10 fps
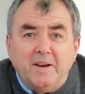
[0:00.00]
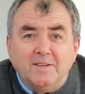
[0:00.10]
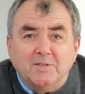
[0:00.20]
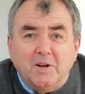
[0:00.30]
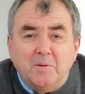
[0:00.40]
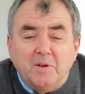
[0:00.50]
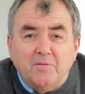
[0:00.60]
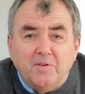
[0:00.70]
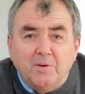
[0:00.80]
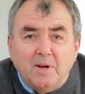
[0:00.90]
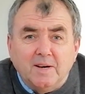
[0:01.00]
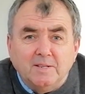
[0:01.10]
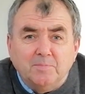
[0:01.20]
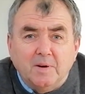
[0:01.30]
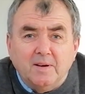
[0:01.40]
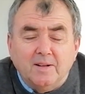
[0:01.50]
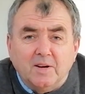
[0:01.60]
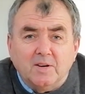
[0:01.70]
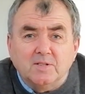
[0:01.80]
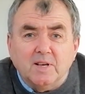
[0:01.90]
It's only been a few days, but
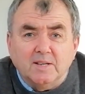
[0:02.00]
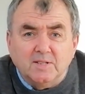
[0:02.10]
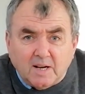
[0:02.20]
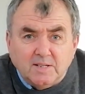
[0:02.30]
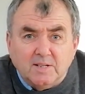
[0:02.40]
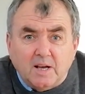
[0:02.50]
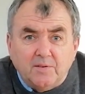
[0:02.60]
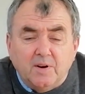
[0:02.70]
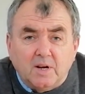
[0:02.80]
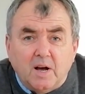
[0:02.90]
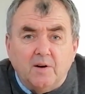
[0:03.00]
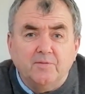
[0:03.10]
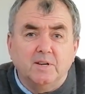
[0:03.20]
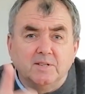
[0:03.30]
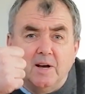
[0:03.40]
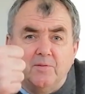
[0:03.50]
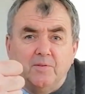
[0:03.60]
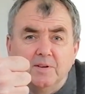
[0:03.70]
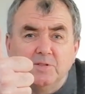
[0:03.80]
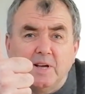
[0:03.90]
like I say, stay safe and look after yourself.
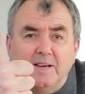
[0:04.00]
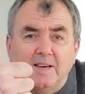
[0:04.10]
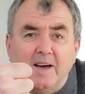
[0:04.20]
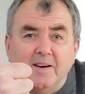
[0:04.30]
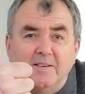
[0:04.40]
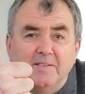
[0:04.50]
Take care.